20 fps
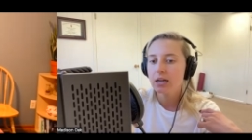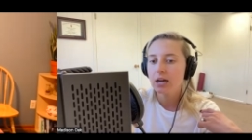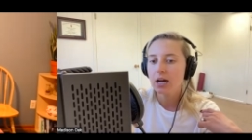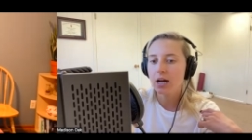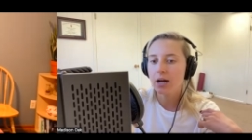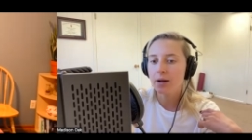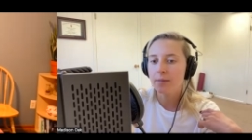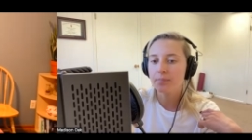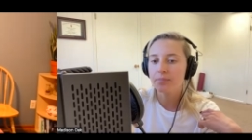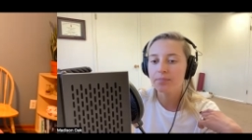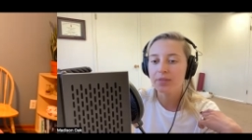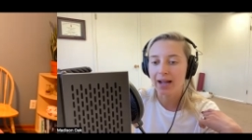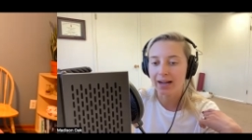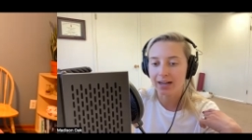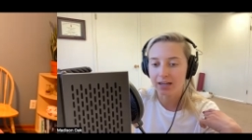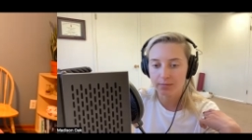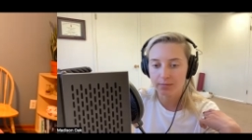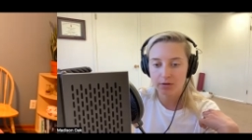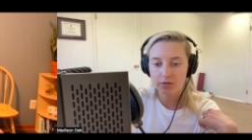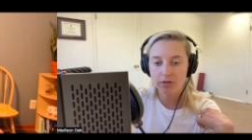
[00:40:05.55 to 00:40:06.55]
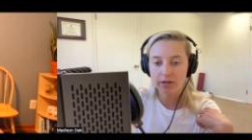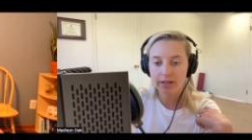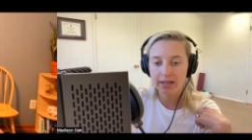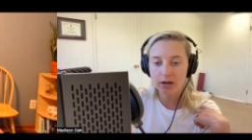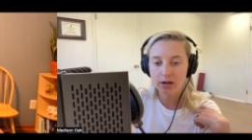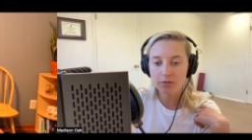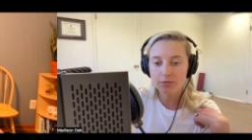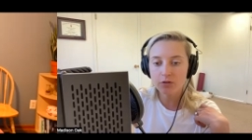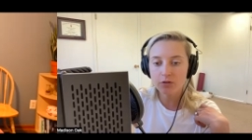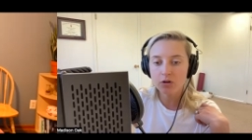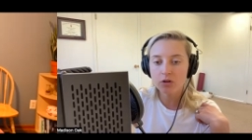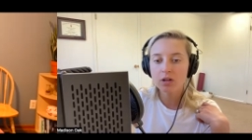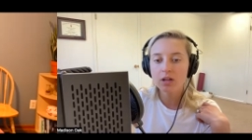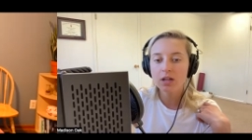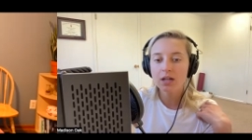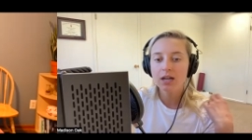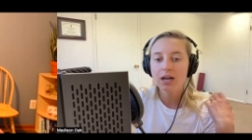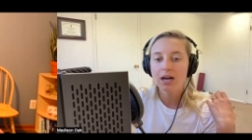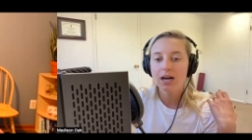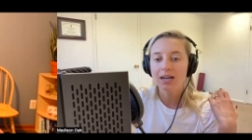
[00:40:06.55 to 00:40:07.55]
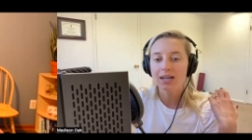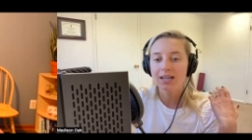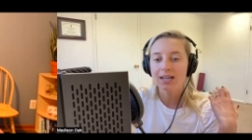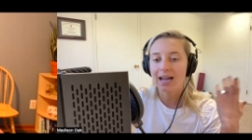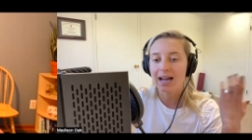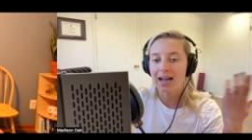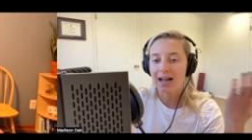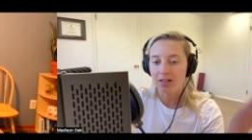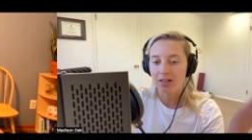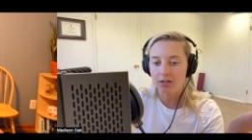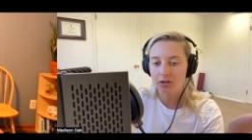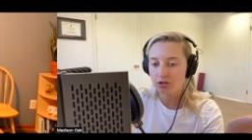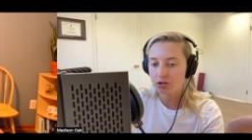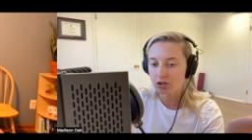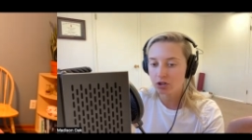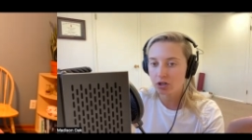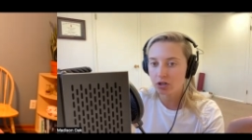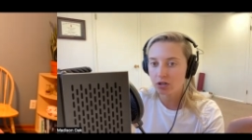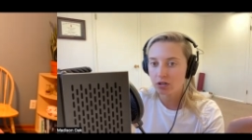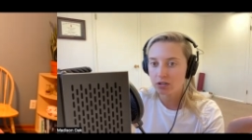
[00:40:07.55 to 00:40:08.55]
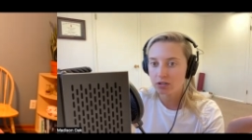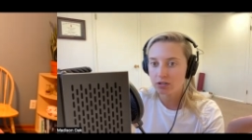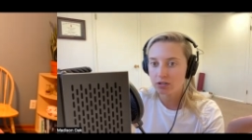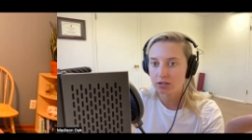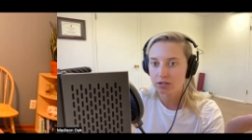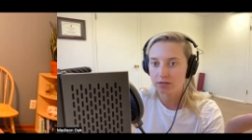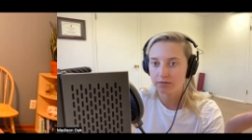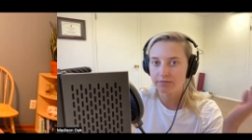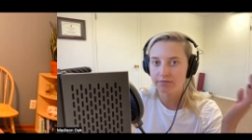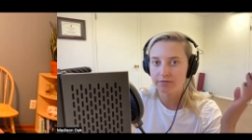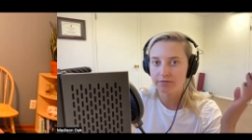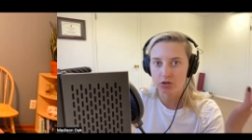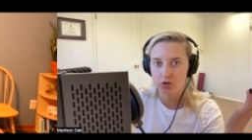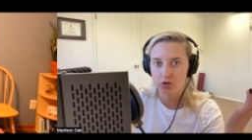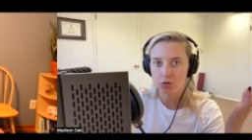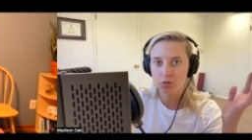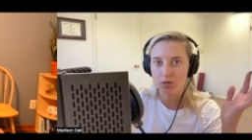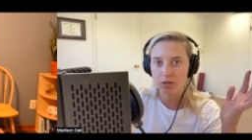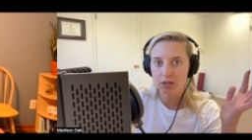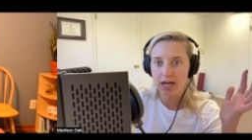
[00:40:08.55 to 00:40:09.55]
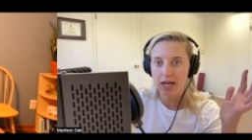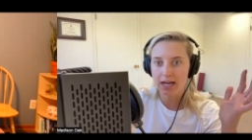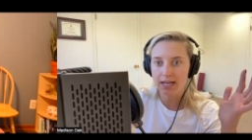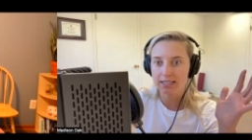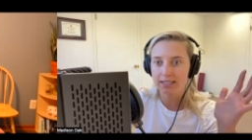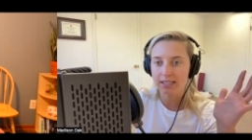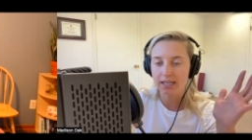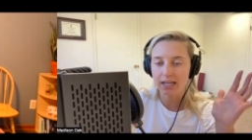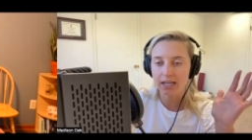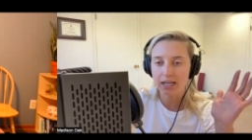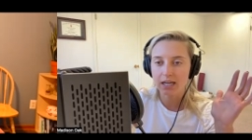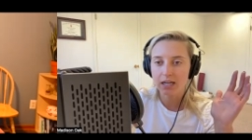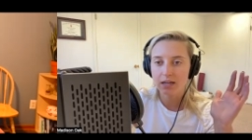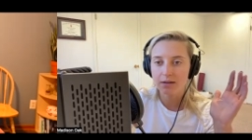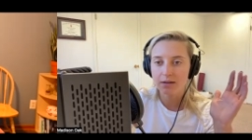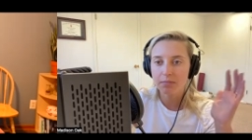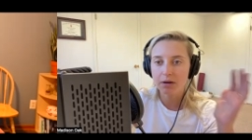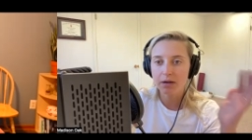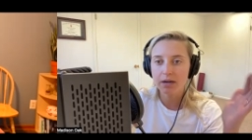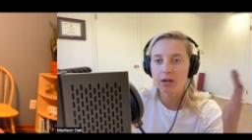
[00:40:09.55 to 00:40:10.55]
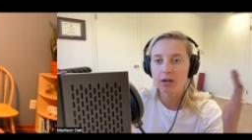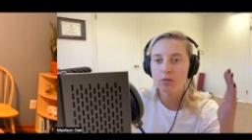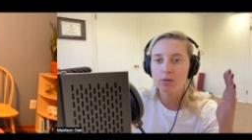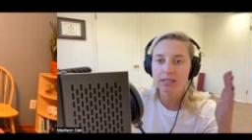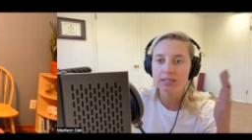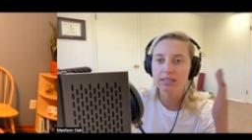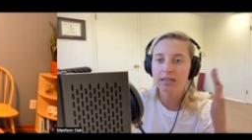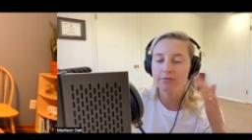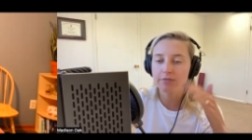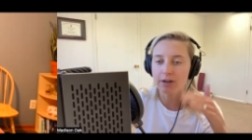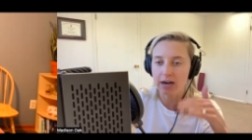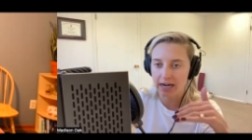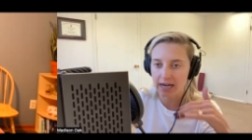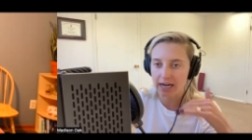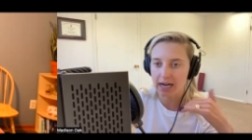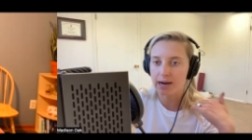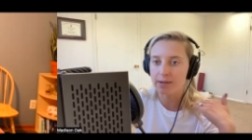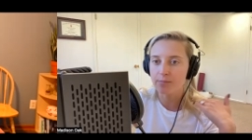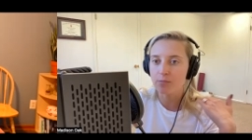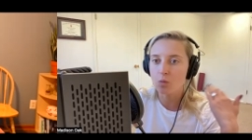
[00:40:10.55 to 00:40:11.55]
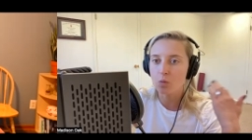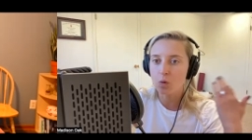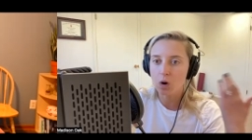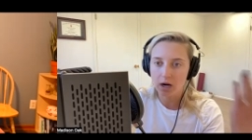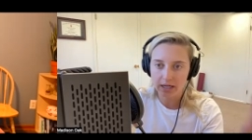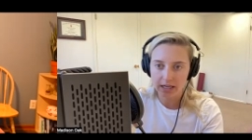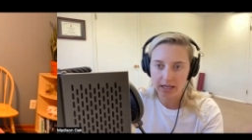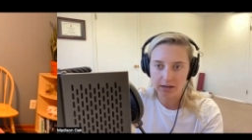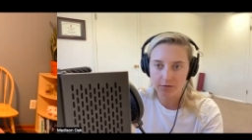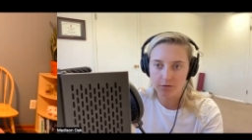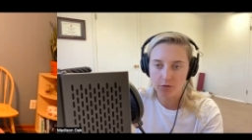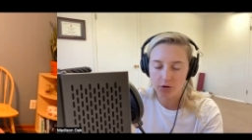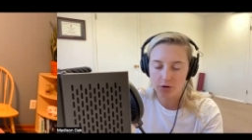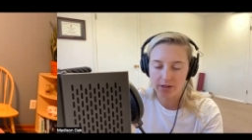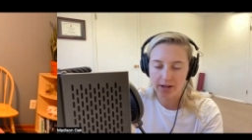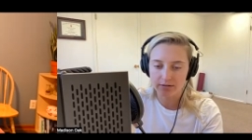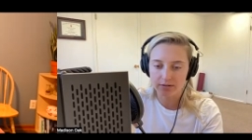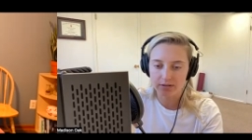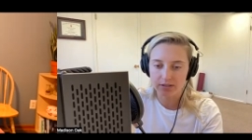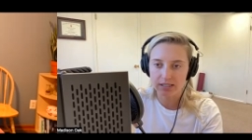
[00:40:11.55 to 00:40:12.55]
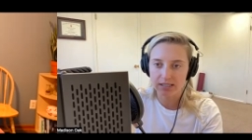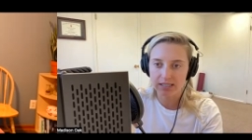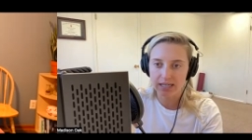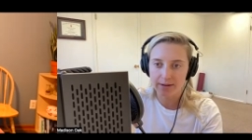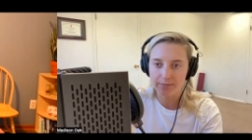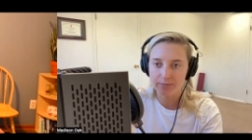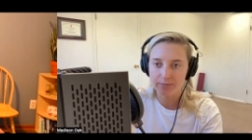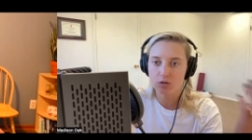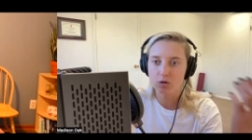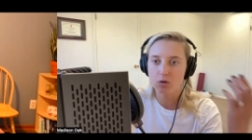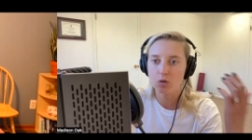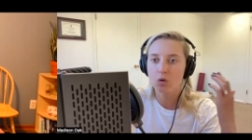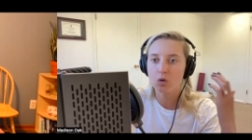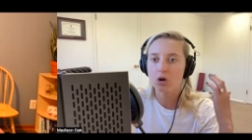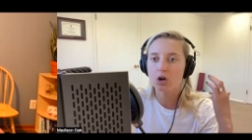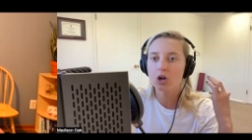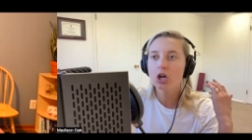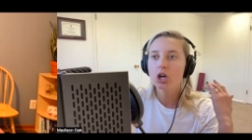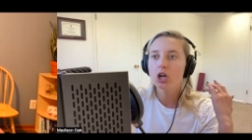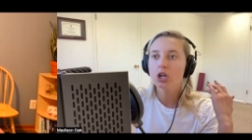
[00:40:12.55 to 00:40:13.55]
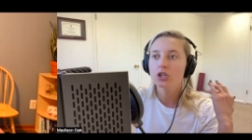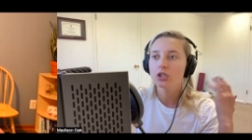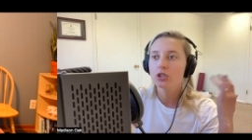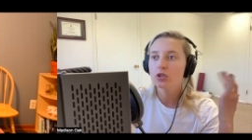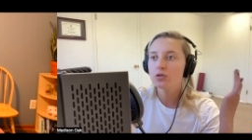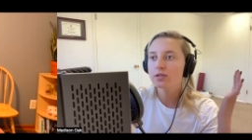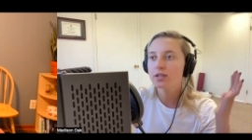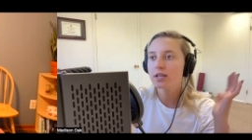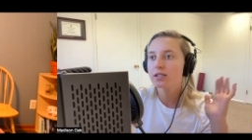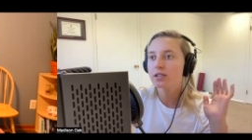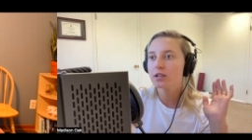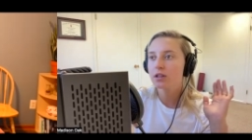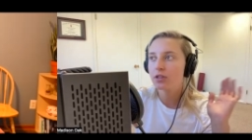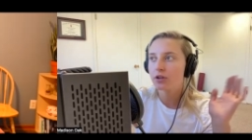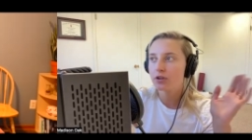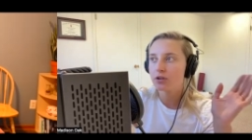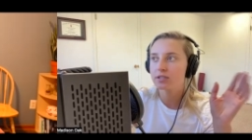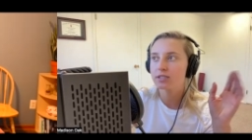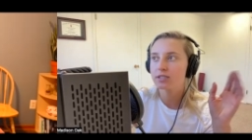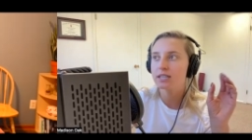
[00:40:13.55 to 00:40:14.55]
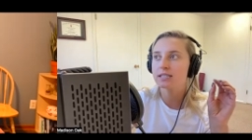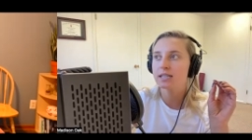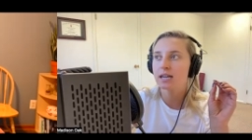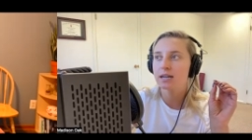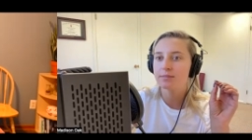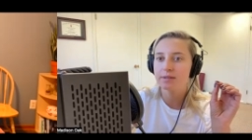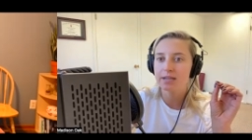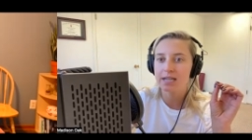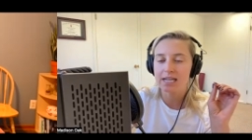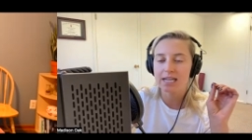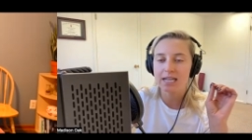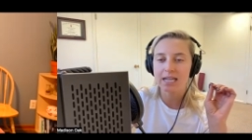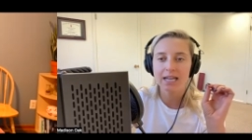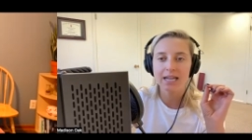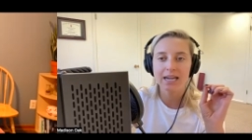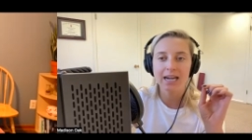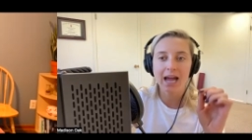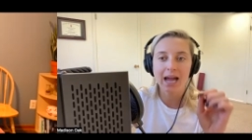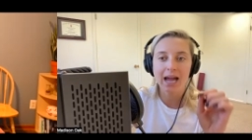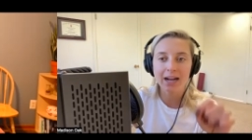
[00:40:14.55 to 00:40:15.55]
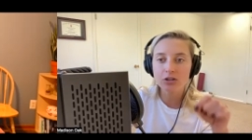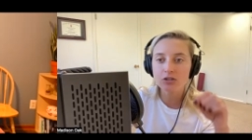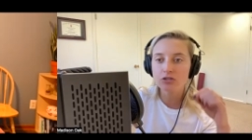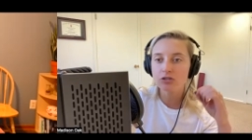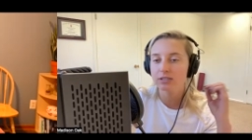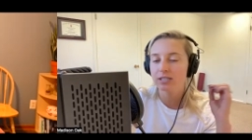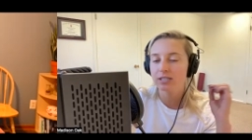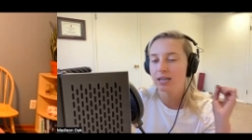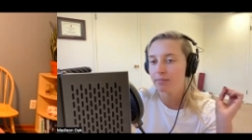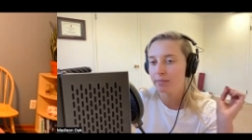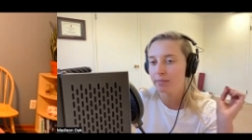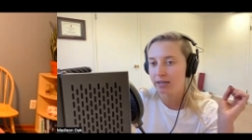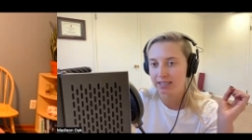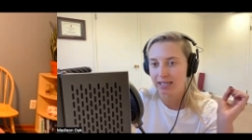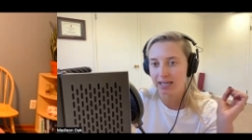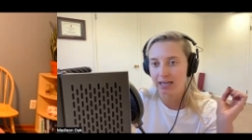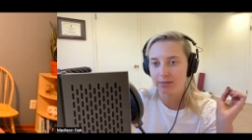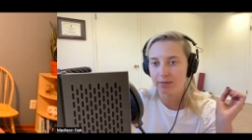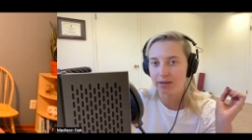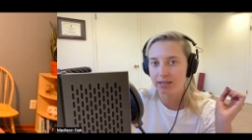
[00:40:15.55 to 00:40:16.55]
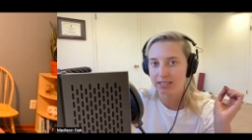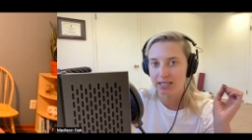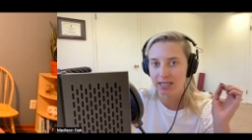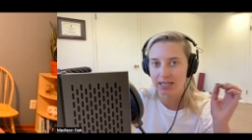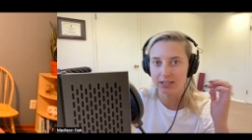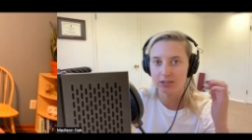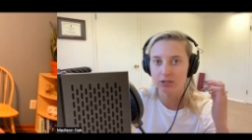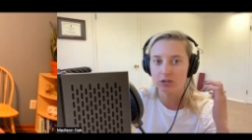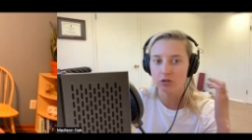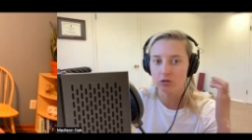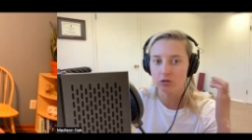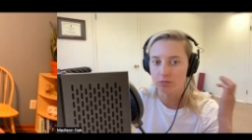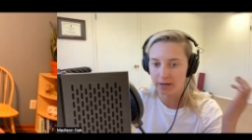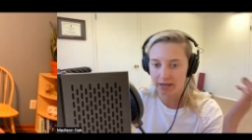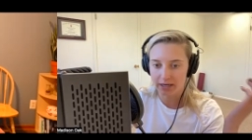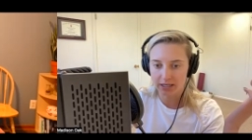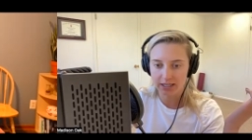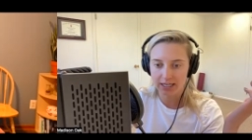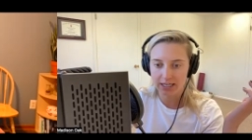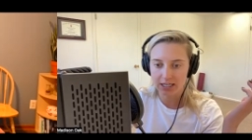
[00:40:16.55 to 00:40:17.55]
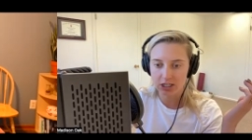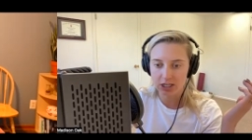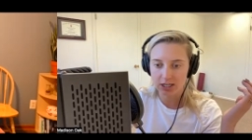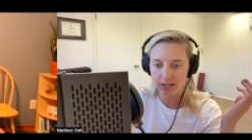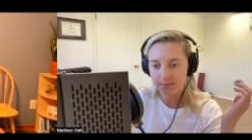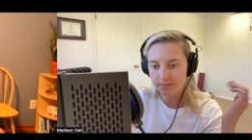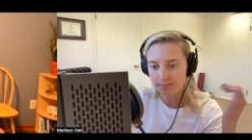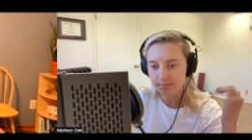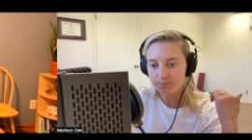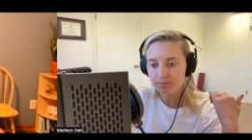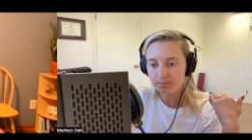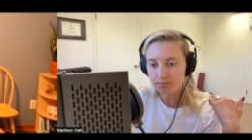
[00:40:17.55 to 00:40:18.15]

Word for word: Um, that can be really helpful. A calendar to visualize, like Monday, Wednesday, Friday, I'm walking four thousand steps, or Tuesdays and Thursdays, I'm taking an extra ten minutes out of my day to do a meditation,